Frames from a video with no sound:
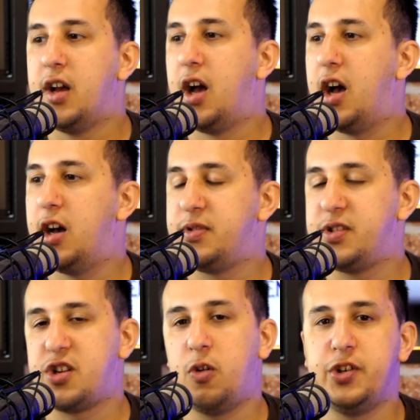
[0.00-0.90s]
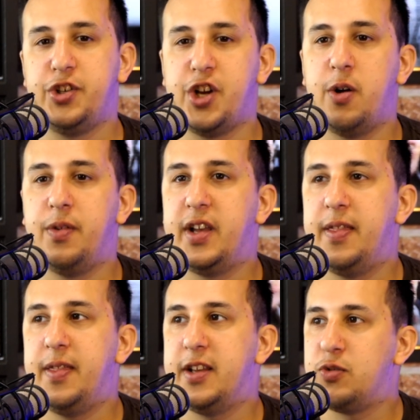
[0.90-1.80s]
um, stole the show in, the, in
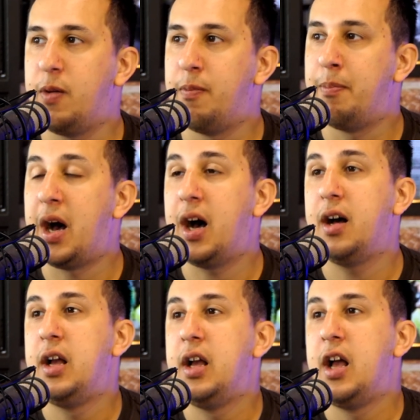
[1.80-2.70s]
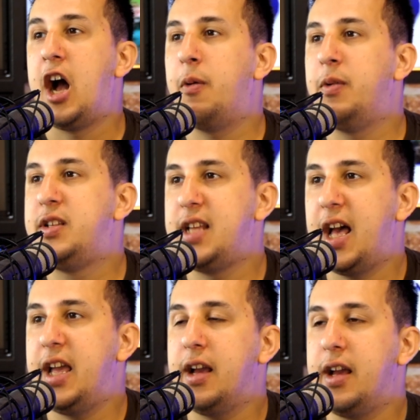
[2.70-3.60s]
this one. But I would say
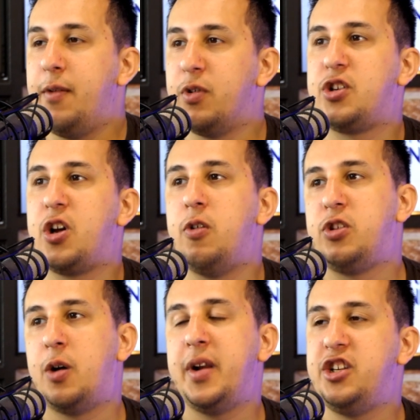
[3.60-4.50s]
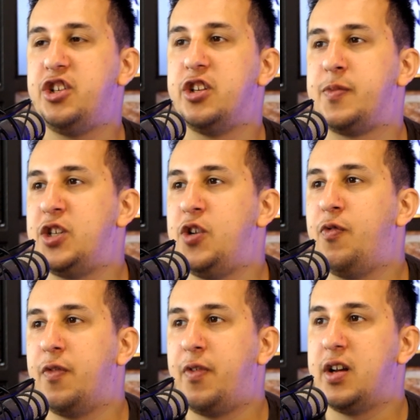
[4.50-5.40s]
it was total domination, especially for the
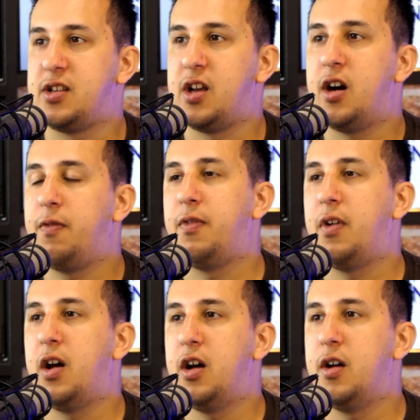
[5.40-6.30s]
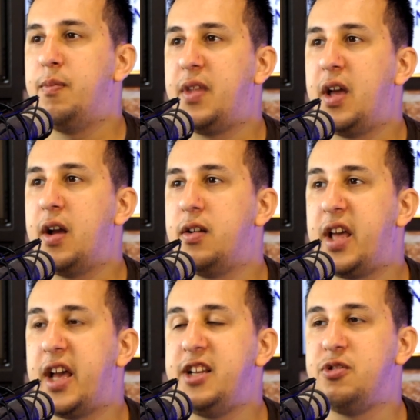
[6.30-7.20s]
first half. Um, they, uh,
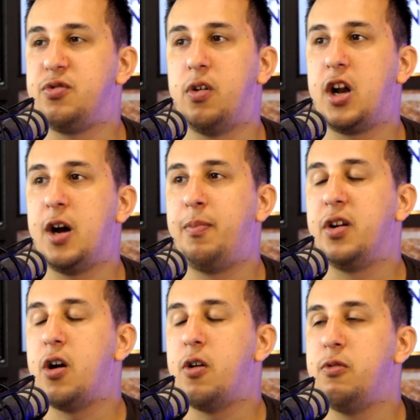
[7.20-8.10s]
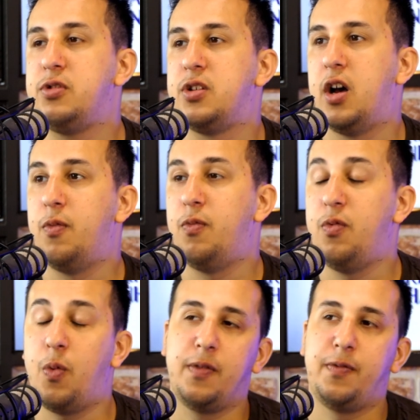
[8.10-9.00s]
Jesus got a couple of goals. Uh,
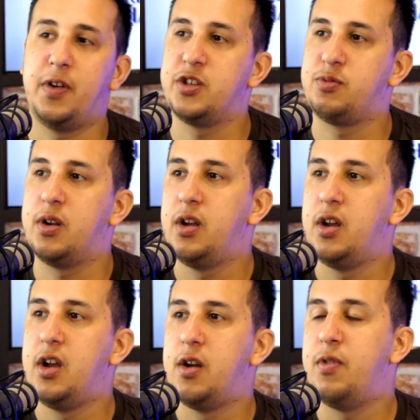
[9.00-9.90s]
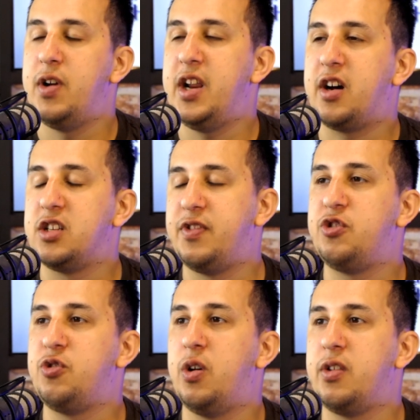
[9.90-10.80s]
well, the first one really nice finish.
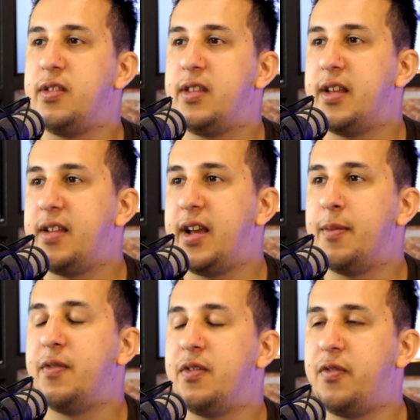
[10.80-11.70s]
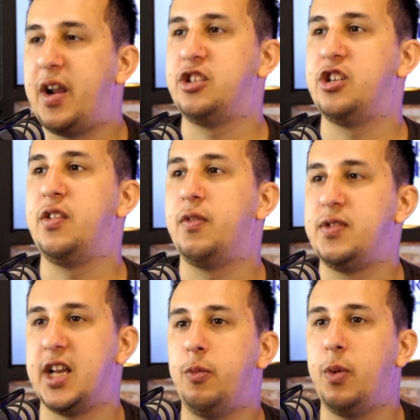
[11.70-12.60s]
Well, it did take a bit of a deflection. The
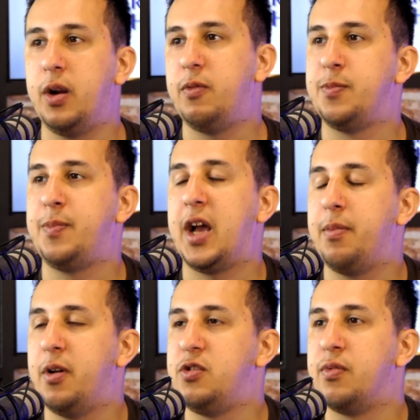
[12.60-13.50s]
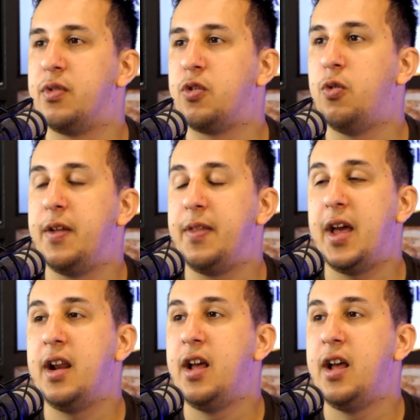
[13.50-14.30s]
second one was a back post from the corner, and then